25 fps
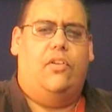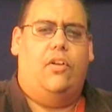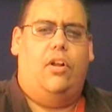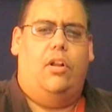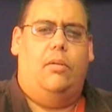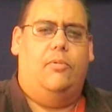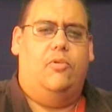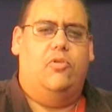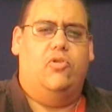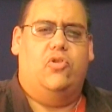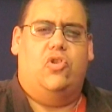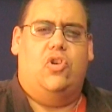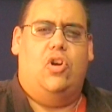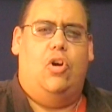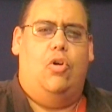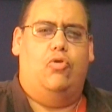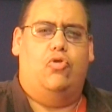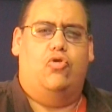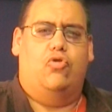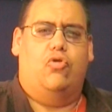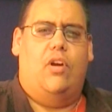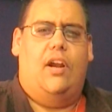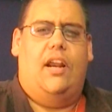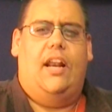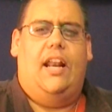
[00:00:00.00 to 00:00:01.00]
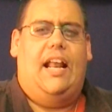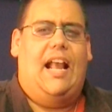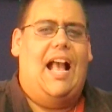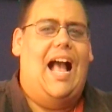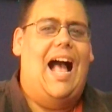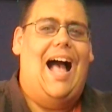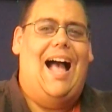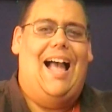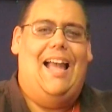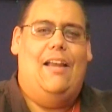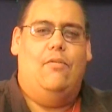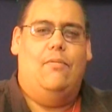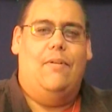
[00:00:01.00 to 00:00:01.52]
almost no training.
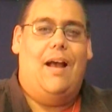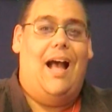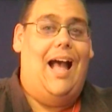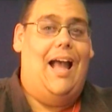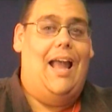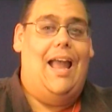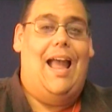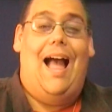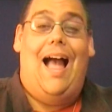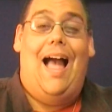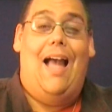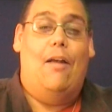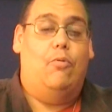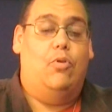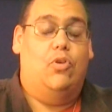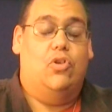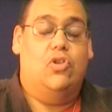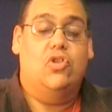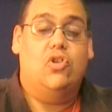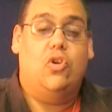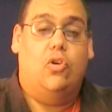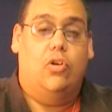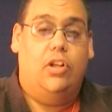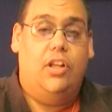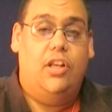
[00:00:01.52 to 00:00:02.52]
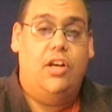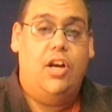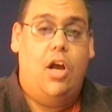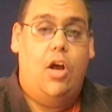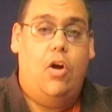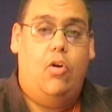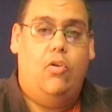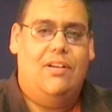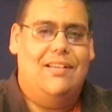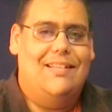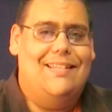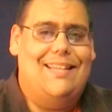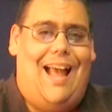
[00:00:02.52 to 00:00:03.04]
I wouldn't totally
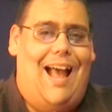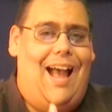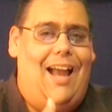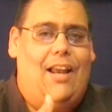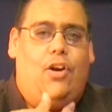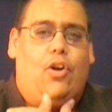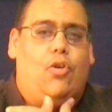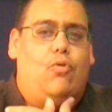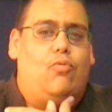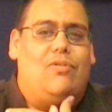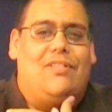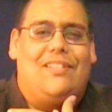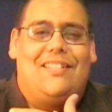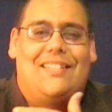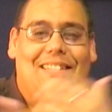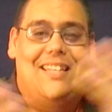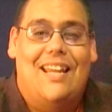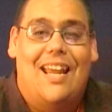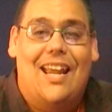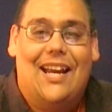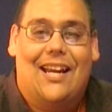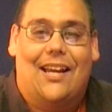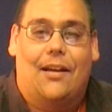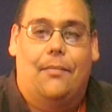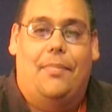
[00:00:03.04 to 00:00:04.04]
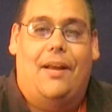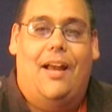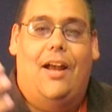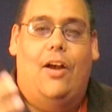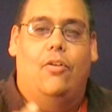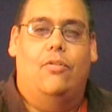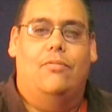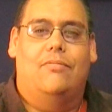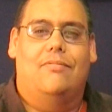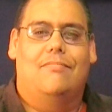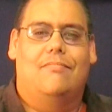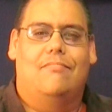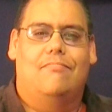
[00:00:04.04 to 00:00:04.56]
know, because I know dick
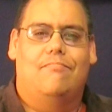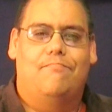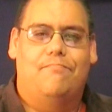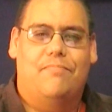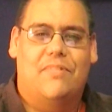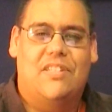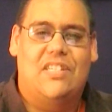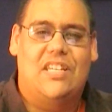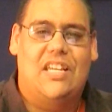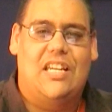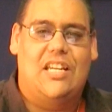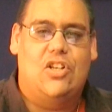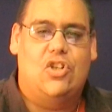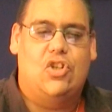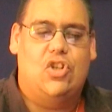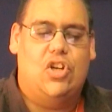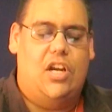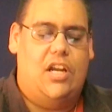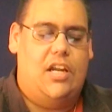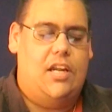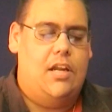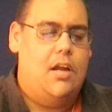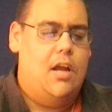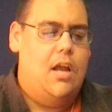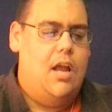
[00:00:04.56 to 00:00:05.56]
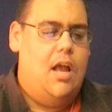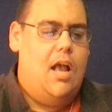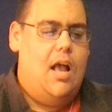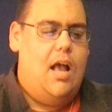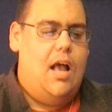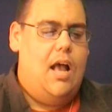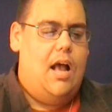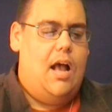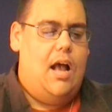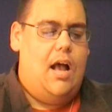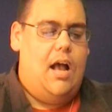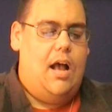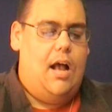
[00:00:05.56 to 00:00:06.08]
about CG.
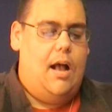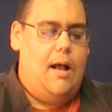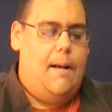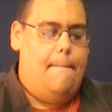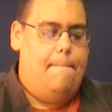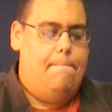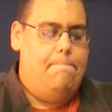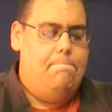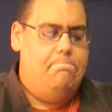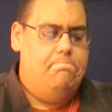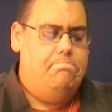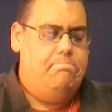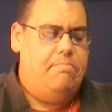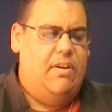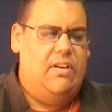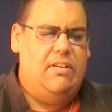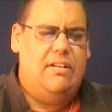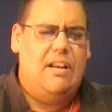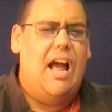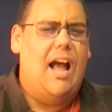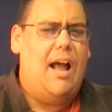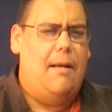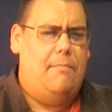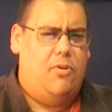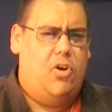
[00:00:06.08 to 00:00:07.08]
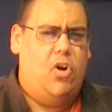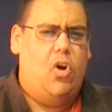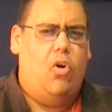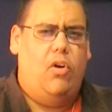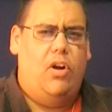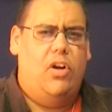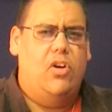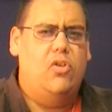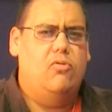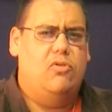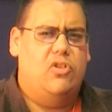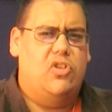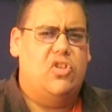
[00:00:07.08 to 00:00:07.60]
But I'm
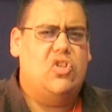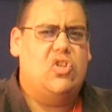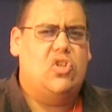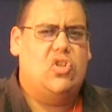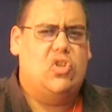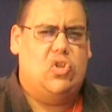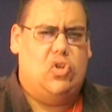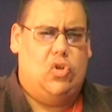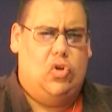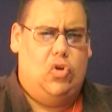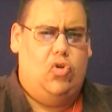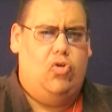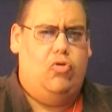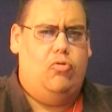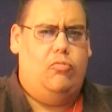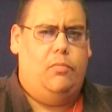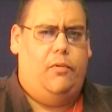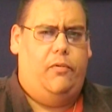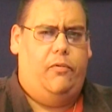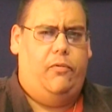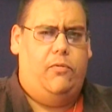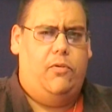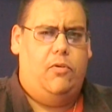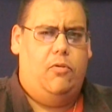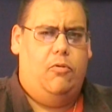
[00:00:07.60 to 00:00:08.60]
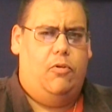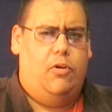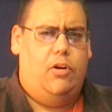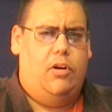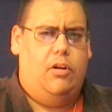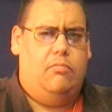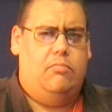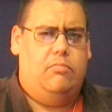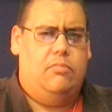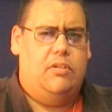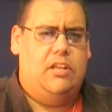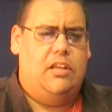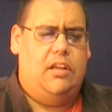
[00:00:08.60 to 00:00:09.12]
going to assume if you were
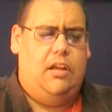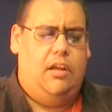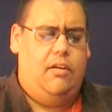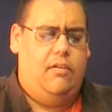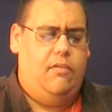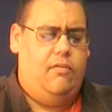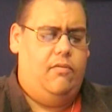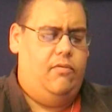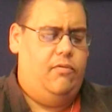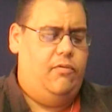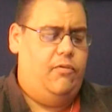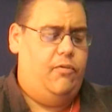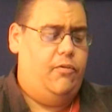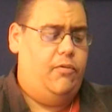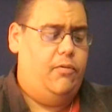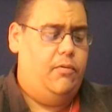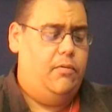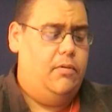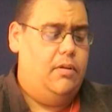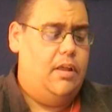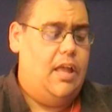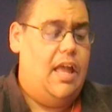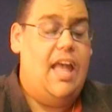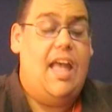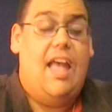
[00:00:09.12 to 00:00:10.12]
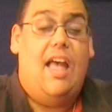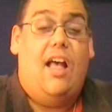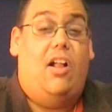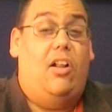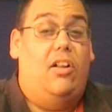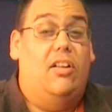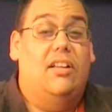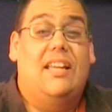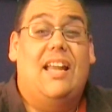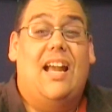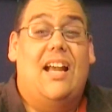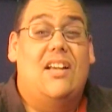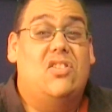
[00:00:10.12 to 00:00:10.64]
to give...
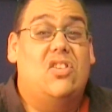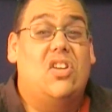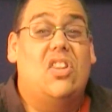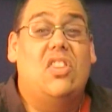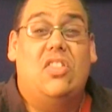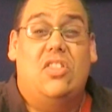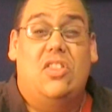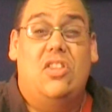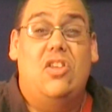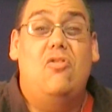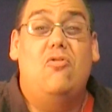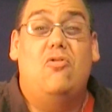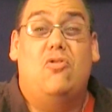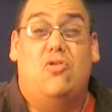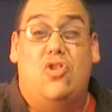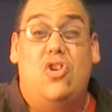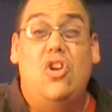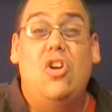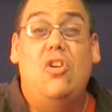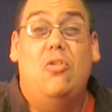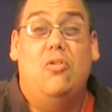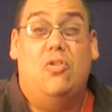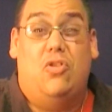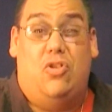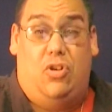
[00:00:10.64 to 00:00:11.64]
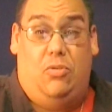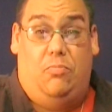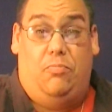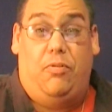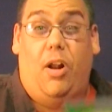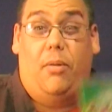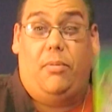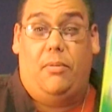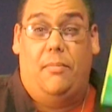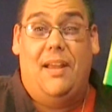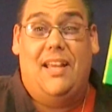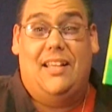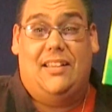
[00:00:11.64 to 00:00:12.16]
Hell, guys, you could
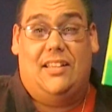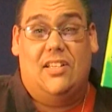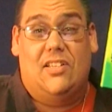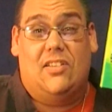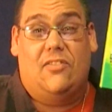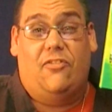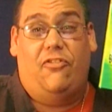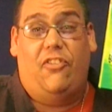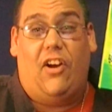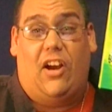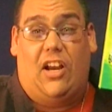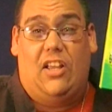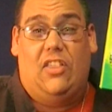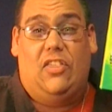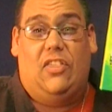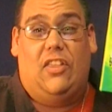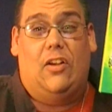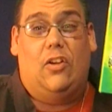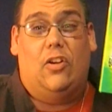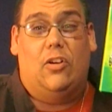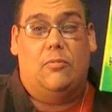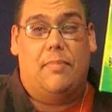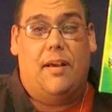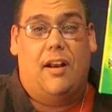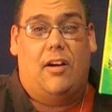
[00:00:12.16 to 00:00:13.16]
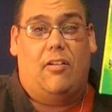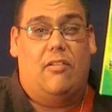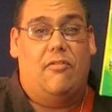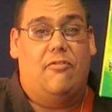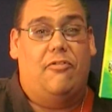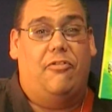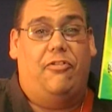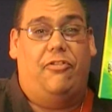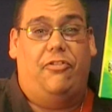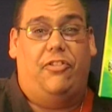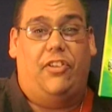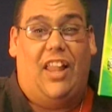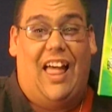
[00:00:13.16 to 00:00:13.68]
probably make this fucking thing look better in
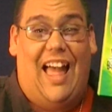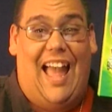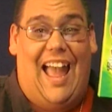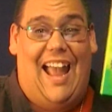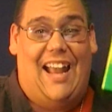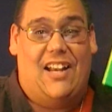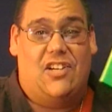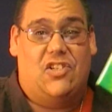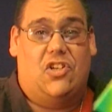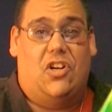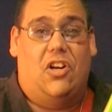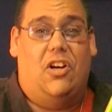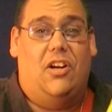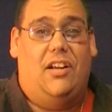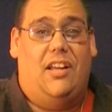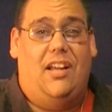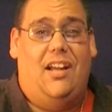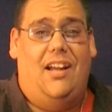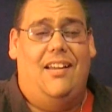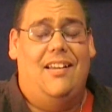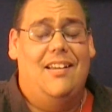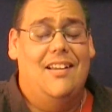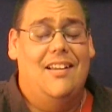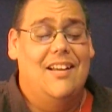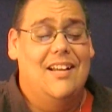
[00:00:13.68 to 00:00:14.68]
Flash, okay?